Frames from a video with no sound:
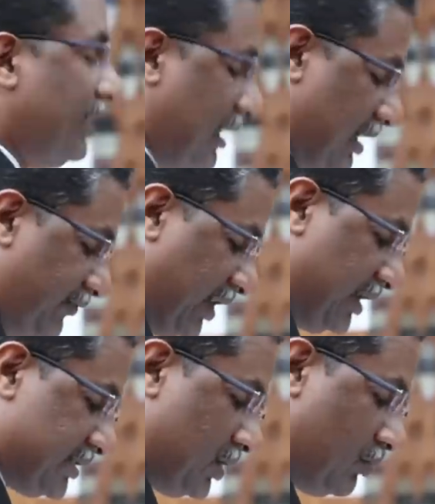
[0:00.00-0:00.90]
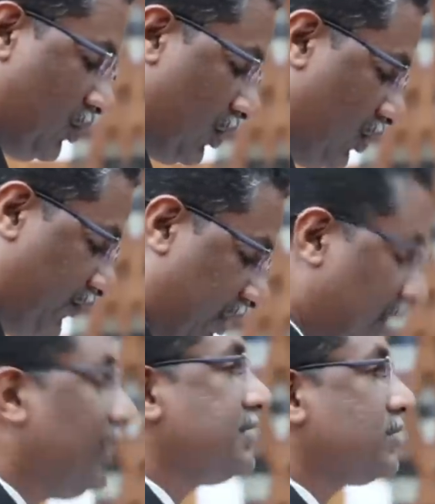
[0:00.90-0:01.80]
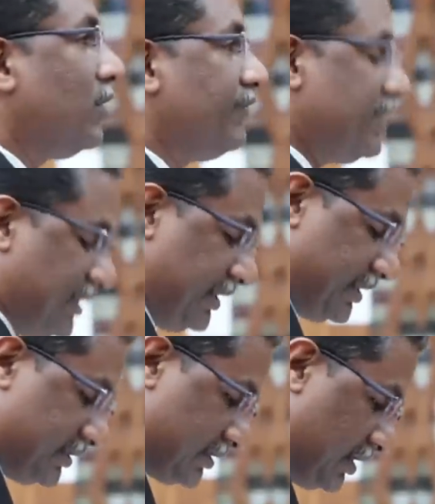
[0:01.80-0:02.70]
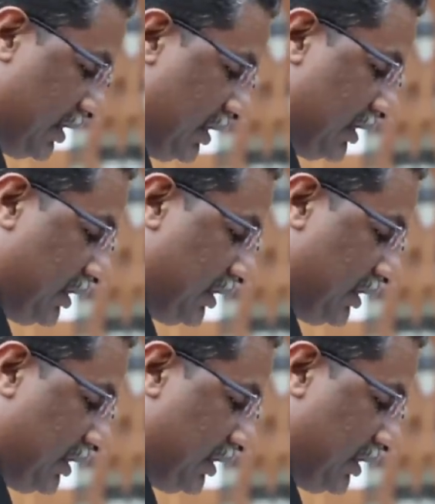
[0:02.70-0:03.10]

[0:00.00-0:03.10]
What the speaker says: reference more often in his conversations. The